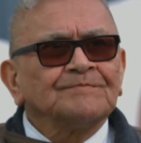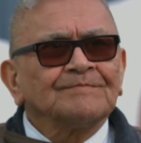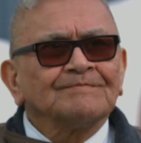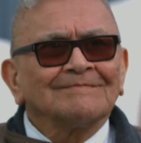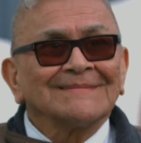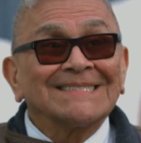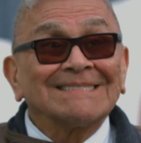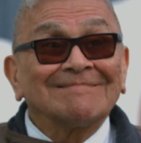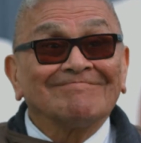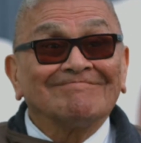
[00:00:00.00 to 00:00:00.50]
So,
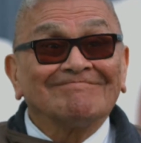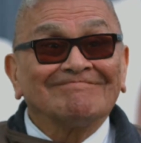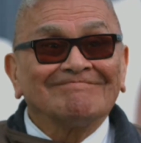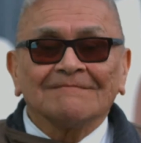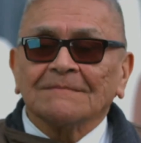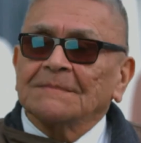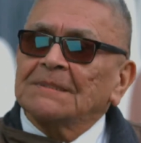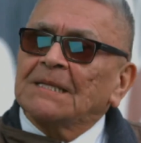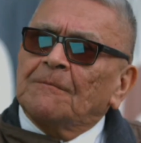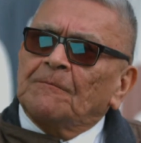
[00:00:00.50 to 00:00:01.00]

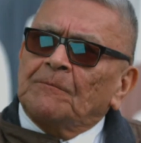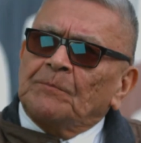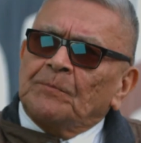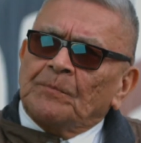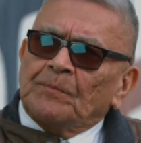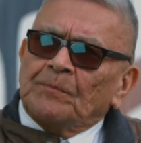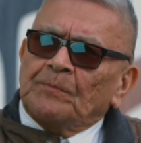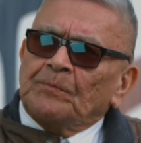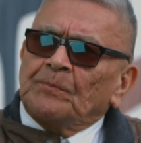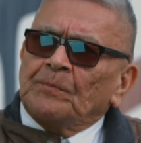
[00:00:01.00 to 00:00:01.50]

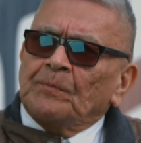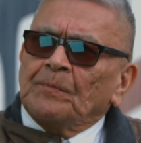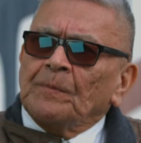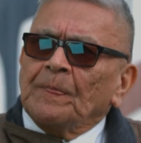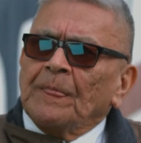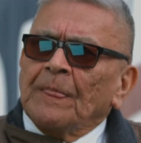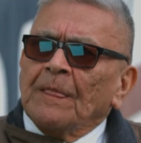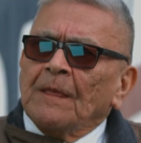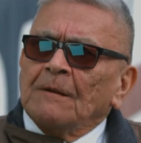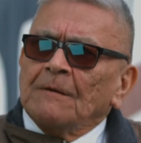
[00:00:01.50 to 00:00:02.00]
what message
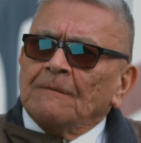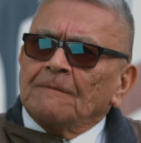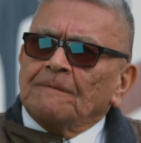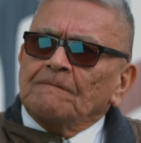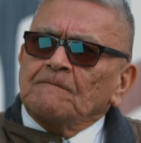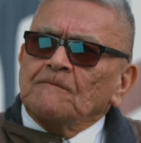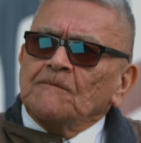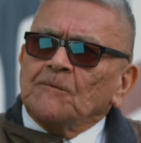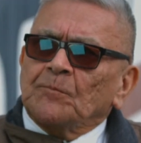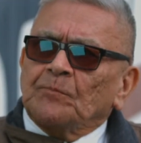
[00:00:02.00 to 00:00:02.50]
do you
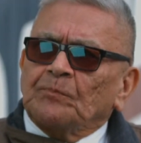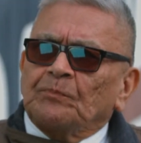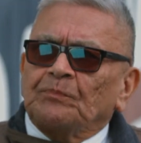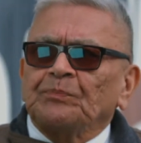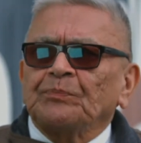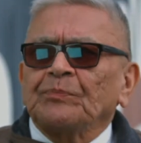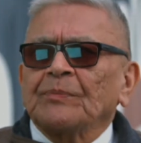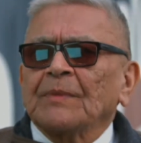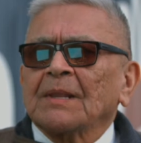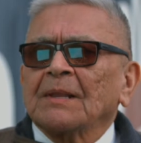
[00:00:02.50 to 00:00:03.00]
want rest
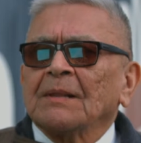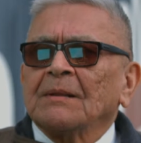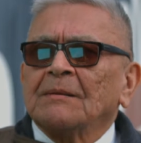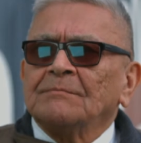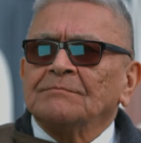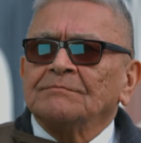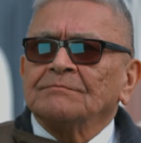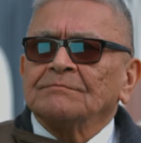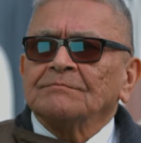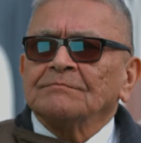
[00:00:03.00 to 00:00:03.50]
of Canada
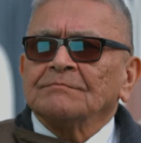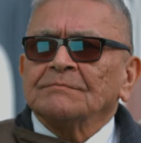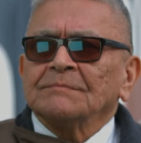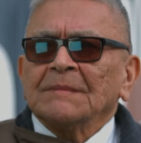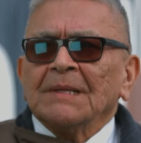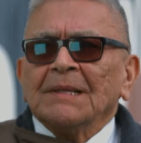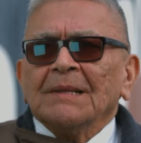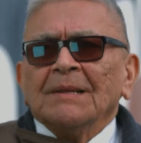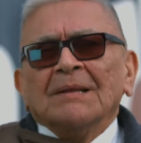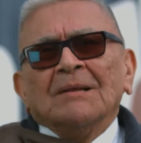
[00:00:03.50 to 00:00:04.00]
to know
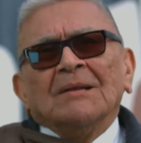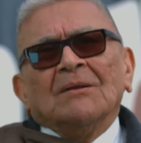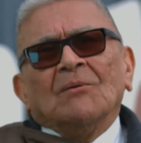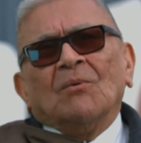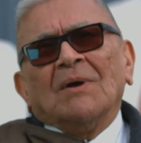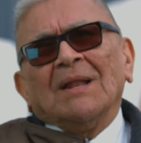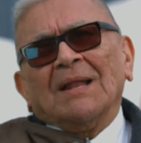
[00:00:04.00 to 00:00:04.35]
about this?